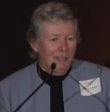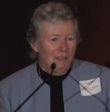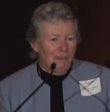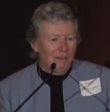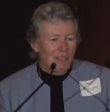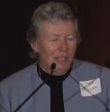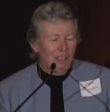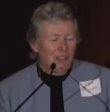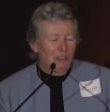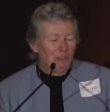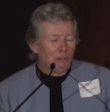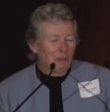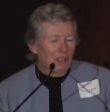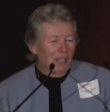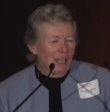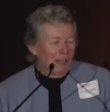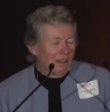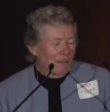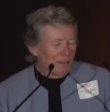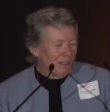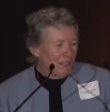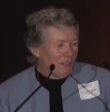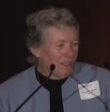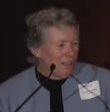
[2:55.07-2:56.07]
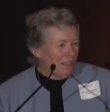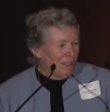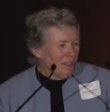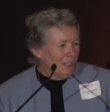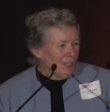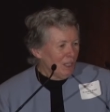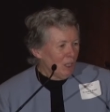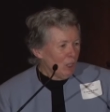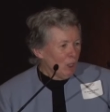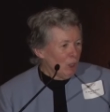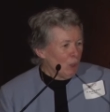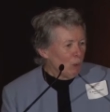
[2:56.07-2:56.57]
Thank you, Kathy.
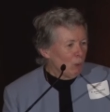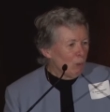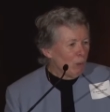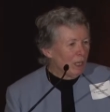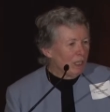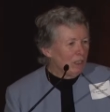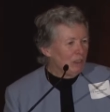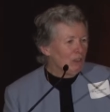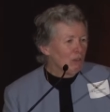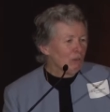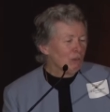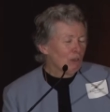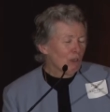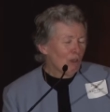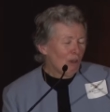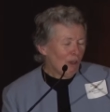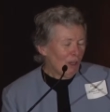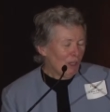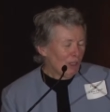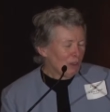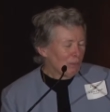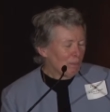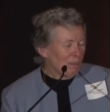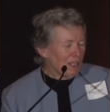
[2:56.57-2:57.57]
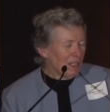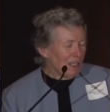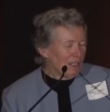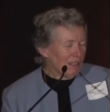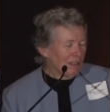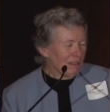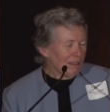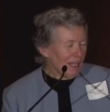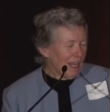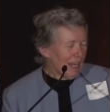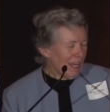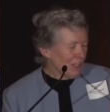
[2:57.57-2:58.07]
When you called
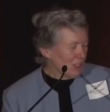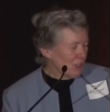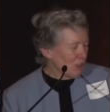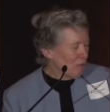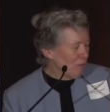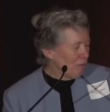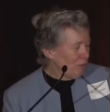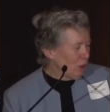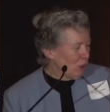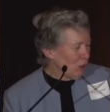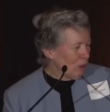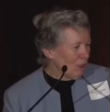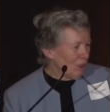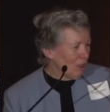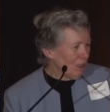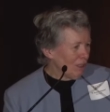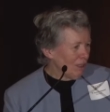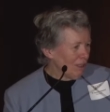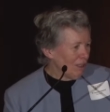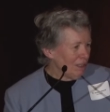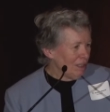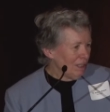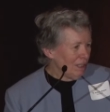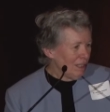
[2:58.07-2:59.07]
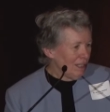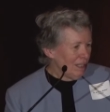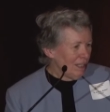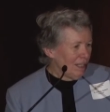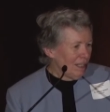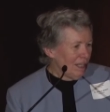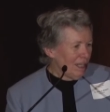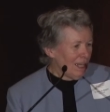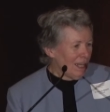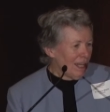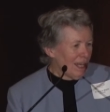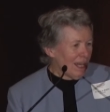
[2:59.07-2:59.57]
me last fall,
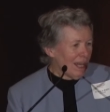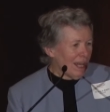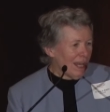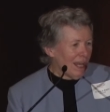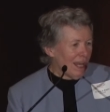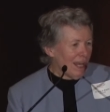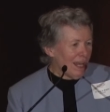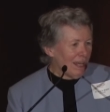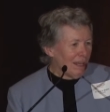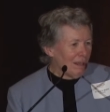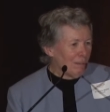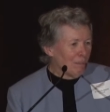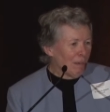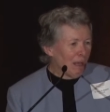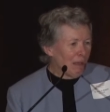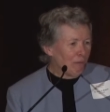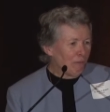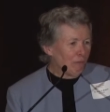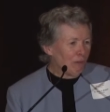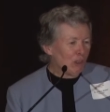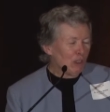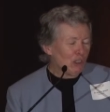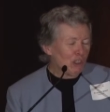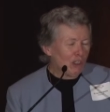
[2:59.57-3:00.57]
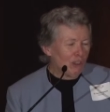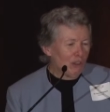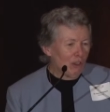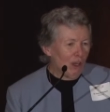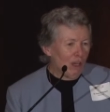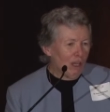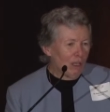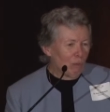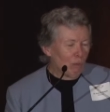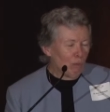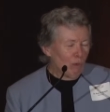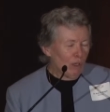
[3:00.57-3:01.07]
my first thought